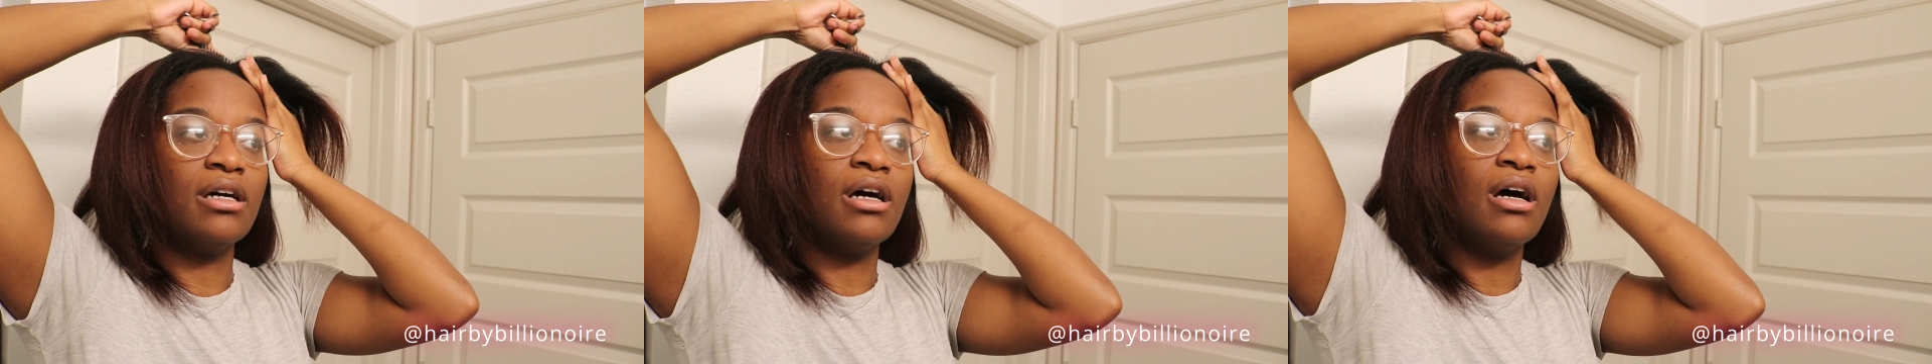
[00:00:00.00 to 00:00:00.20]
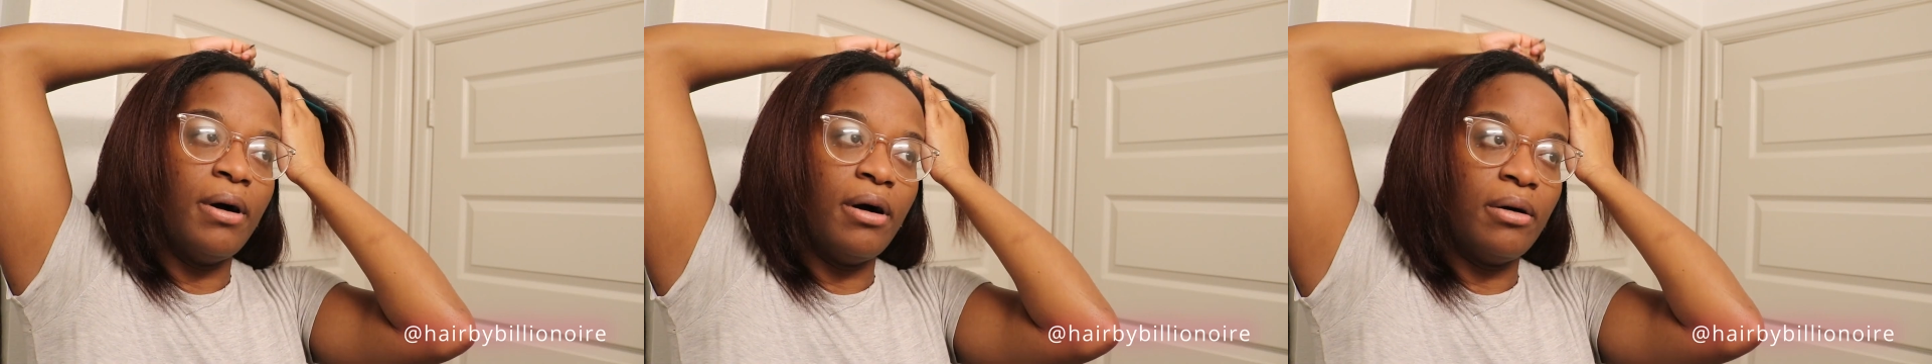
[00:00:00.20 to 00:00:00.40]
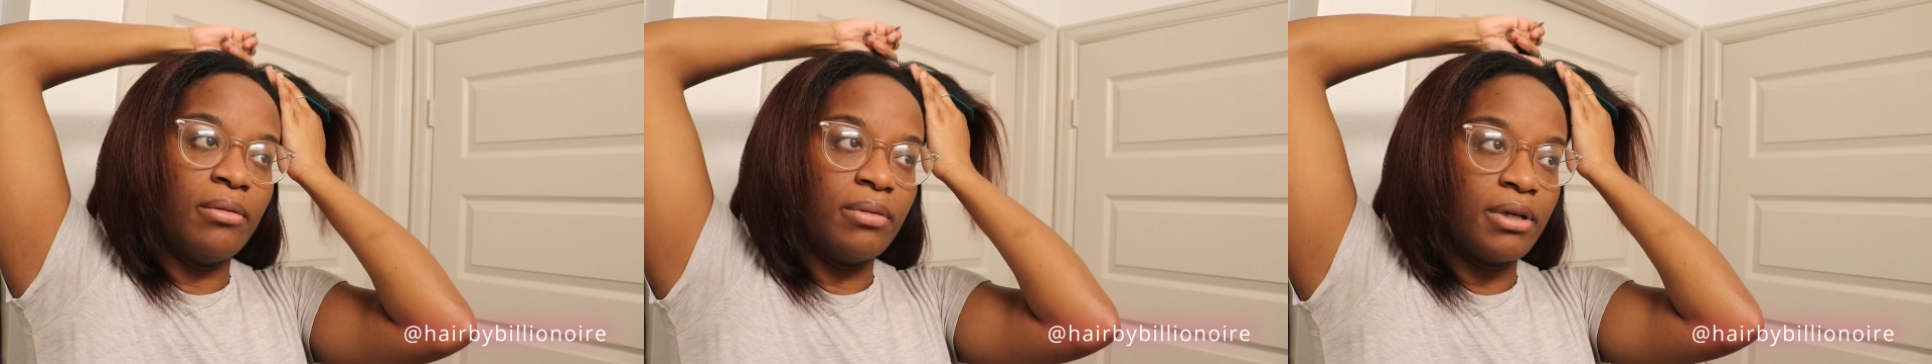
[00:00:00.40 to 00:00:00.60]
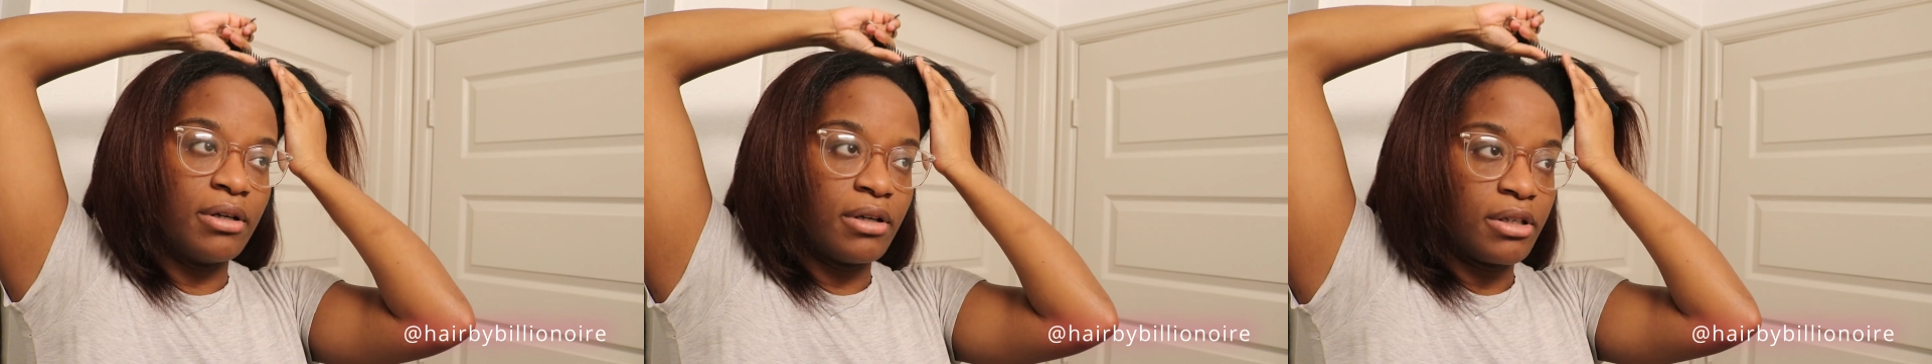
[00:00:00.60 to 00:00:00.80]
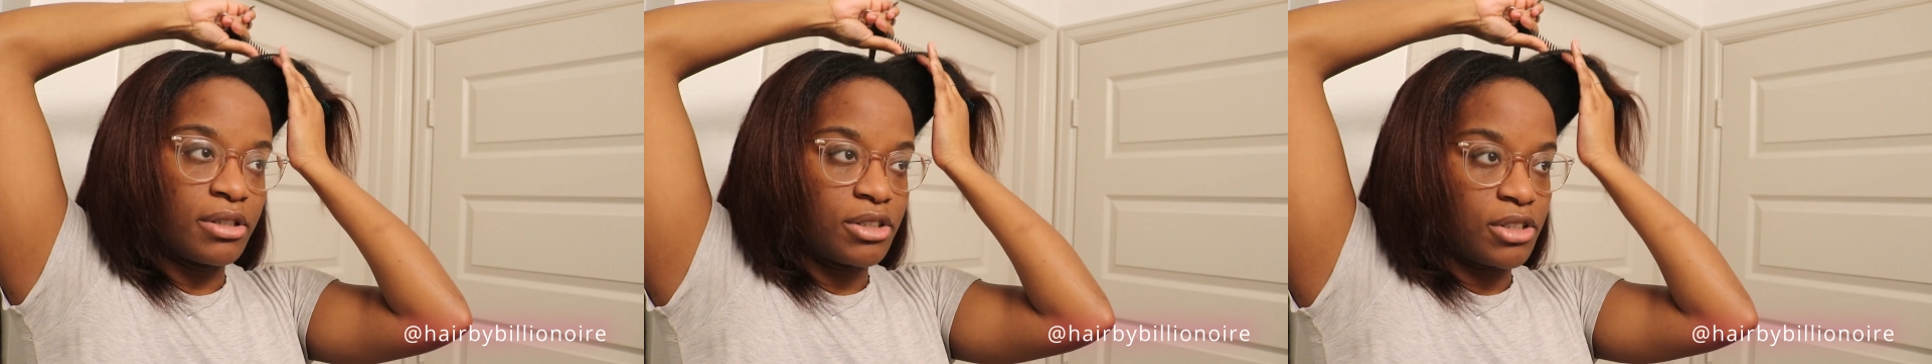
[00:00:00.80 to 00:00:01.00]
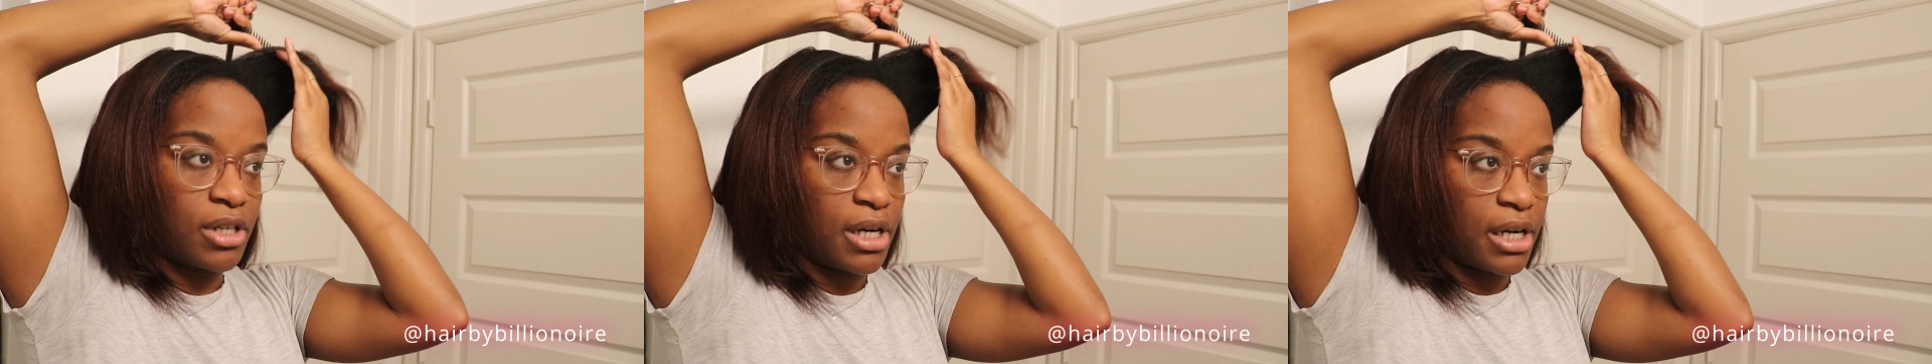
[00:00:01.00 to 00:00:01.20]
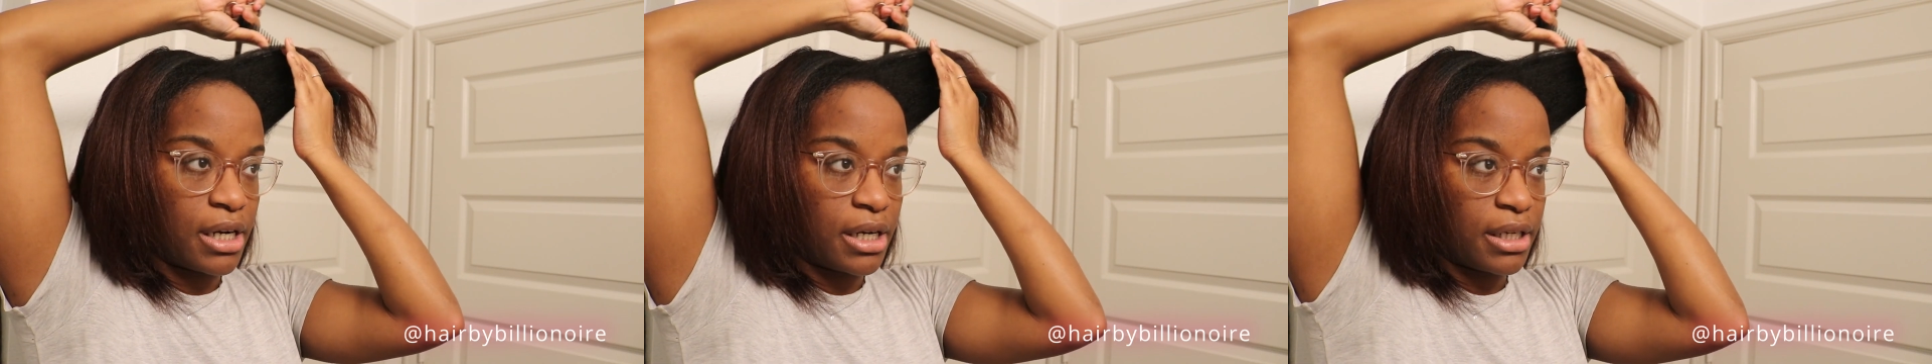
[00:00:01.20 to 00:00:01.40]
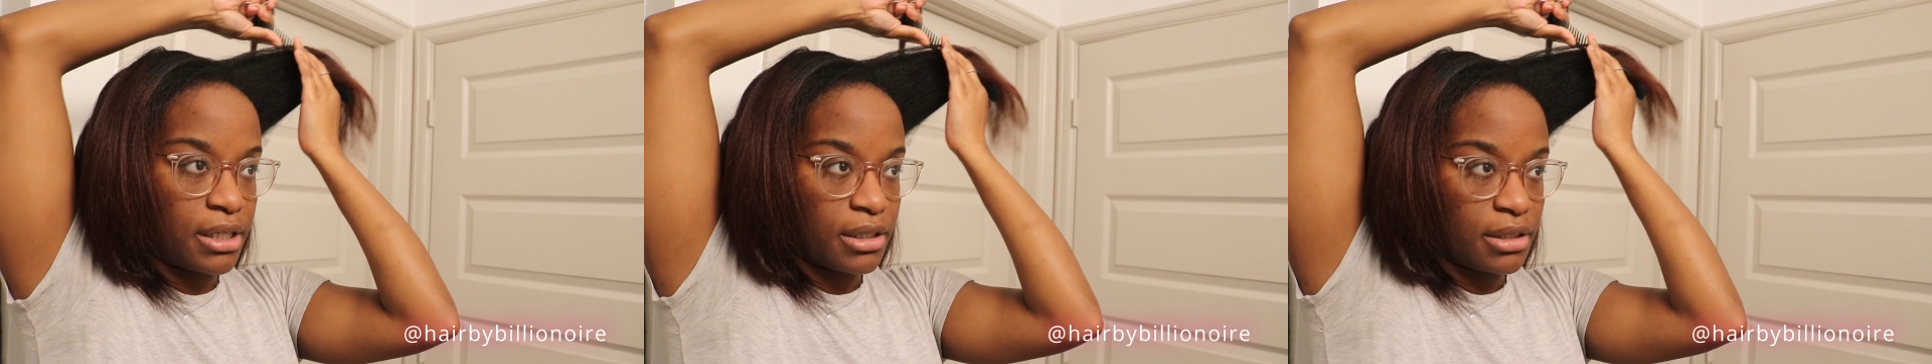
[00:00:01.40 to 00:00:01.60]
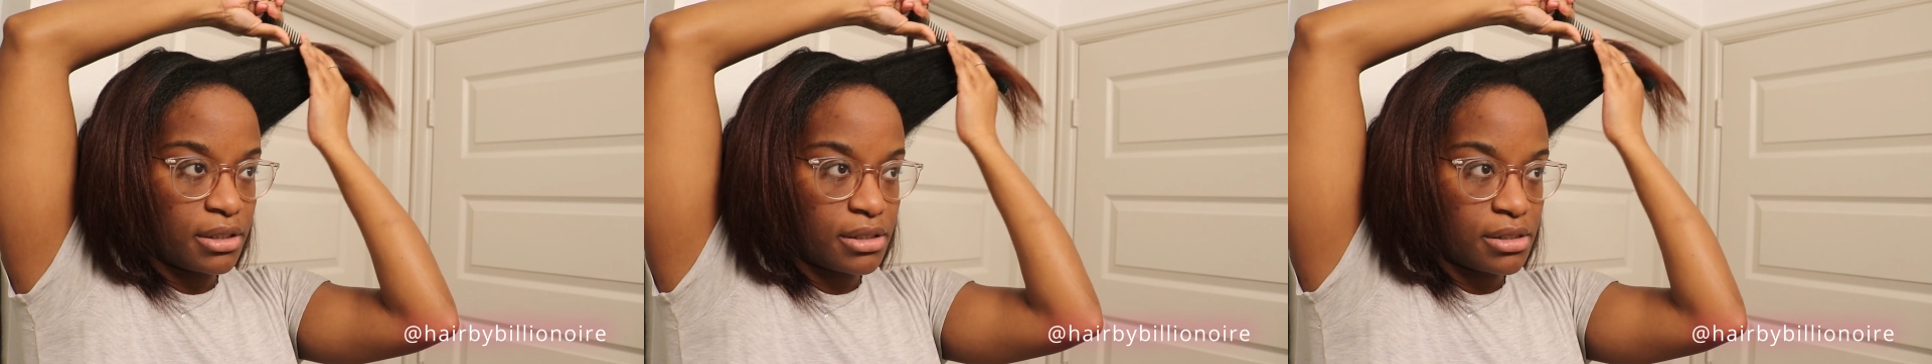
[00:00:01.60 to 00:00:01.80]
but we're gonna try.